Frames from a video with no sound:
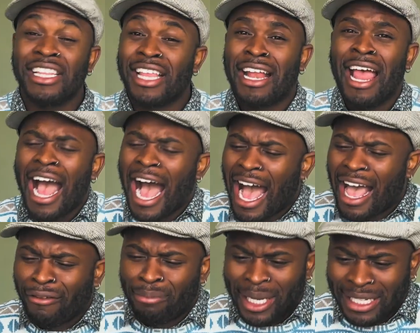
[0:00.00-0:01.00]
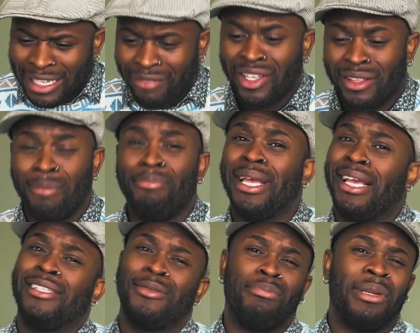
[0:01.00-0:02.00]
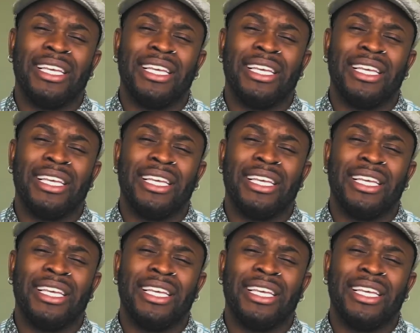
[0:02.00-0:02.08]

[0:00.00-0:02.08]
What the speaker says: that I have been given the biggest